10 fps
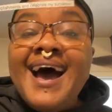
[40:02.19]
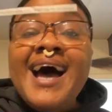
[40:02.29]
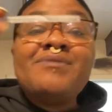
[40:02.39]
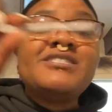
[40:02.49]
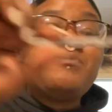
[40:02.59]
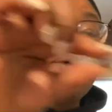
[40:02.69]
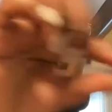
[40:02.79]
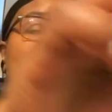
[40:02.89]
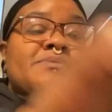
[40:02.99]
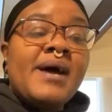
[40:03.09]
I
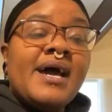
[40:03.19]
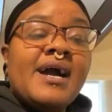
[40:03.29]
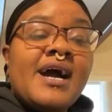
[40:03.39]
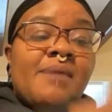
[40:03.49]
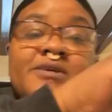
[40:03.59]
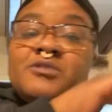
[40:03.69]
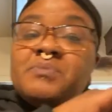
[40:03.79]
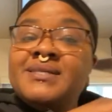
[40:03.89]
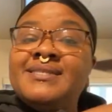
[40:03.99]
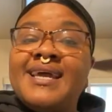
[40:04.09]
respect my
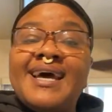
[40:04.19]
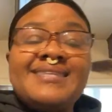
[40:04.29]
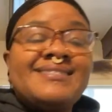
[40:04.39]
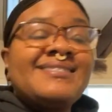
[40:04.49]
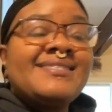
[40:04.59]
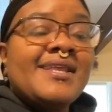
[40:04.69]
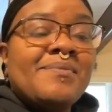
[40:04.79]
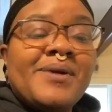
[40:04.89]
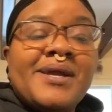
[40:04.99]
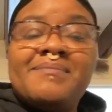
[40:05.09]
accomplishments and I
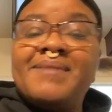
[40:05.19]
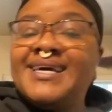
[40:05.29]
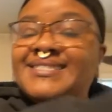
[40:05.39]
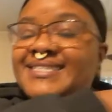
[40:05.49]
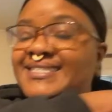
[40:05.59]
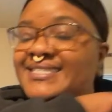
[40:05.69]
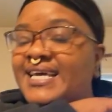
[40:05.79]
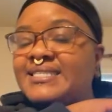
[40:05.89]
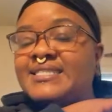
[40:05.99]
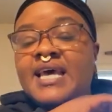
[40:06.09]
celebrate my
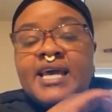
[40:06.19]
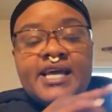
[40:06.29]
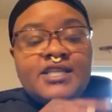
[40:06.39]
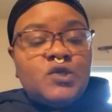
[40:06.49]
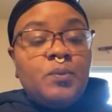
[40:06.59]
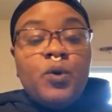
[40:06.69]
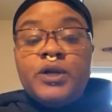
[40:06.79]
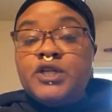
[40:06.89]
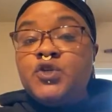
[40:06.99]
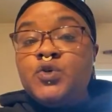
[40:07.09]
success. It's so
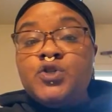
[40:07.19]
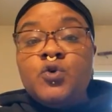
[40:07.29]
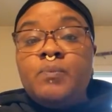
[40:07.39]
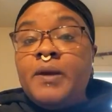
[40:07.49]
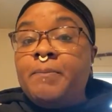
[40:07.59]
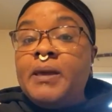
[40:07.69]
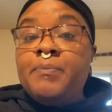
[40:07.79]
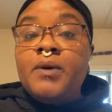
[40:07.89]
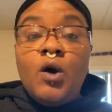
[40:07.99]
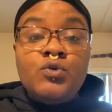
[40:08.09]
important to toot, toot, beep,
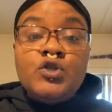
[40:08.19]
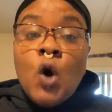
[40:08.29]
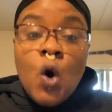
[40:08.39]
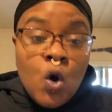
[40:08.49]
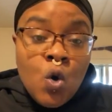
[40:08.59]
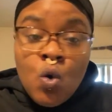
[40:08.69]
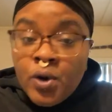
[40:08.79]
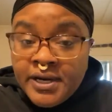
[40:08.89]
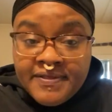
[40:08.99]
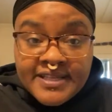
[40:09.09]
beep your own
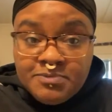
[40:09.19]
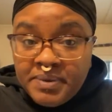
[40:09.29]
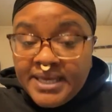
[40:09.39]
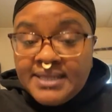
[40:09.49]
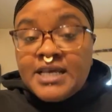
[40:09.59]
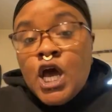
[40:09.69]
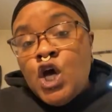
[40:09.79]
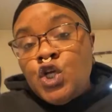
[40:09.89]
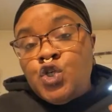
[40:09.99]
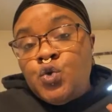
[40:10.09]
horn in this piece.
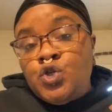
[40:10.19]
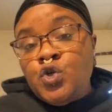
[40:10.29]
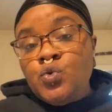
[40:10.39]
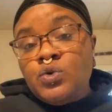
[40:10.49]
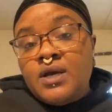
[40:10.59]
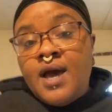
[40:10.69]
Toot, toot.